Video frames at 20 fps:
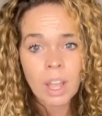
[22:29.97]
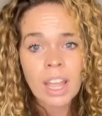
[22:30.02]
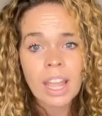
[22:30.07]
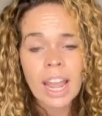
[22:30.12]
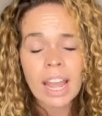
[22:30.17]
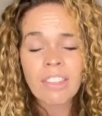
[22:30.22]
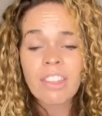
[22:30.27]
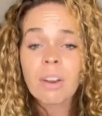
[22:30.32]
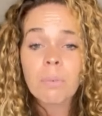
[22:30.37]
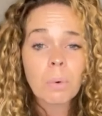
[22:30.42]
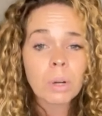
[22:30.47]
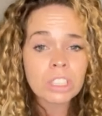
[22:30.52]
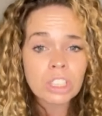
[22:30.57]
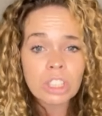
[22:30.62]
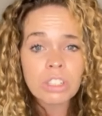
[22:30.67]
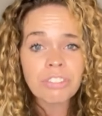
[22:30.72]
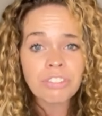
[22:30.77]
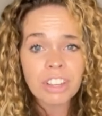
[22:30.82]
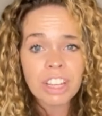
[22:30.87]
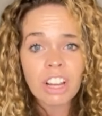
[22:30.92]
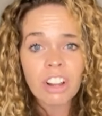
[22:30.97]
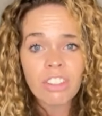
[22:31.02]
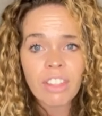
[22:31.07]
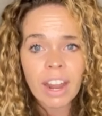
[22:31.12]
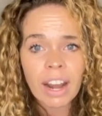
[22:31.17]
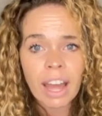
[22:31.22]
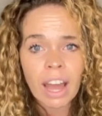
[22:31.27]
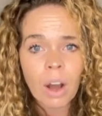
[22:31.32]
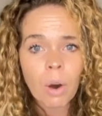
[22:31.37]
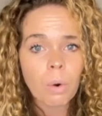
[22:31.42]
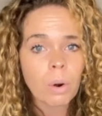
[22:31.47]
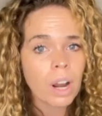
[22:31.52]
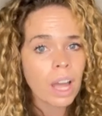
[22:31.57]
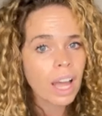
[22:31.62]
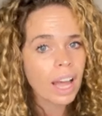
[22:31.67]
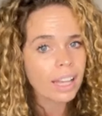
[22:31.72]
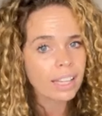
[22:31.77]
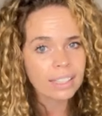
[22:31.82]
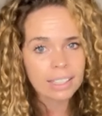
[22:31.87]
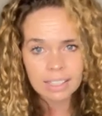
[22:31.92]
And then once you figure that out,
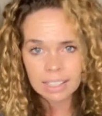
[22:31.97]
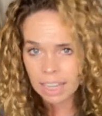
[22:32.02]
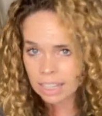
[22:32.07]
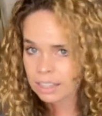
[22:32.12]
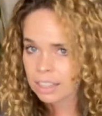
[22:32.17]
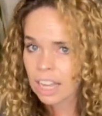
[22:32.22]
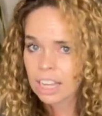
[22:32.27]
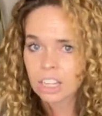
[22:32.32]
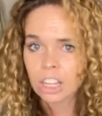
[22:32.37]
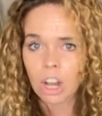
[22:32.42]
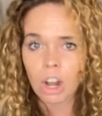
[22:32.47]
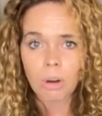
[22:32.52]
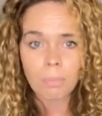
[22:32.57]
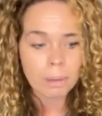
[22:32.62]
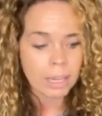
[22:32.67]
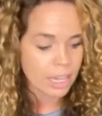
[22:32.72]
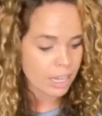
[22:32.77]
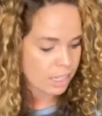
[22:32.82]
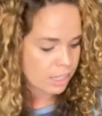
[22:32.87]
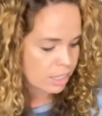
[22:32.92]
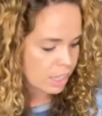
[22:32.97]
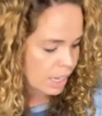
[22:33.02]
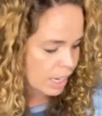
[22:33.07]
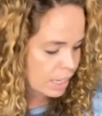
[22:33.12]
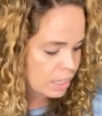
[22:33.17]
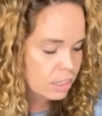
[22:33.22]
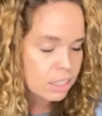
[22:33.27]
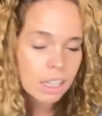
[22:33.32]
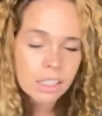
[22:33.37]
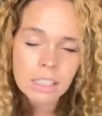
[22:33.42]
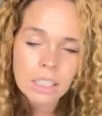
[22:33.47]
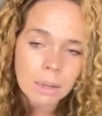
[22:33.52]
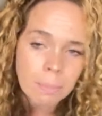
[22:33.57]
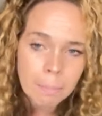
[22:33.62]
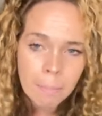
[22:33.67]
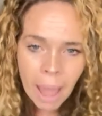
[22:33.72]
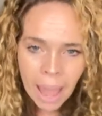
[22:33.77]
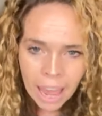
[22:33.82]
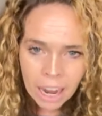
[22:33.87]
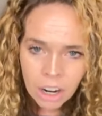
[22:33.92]
let that go, because it doesn't
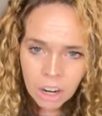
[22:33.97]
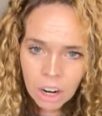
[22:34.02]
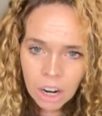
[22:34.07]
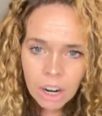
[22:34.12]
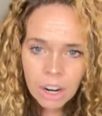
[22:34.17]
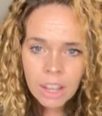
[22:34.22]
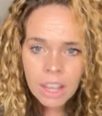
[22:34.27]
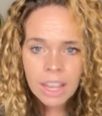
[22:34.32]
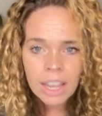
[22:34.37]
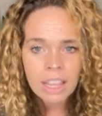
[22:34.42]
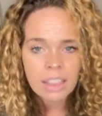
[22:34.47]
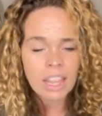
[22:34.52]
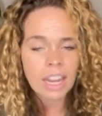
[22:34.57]
matter that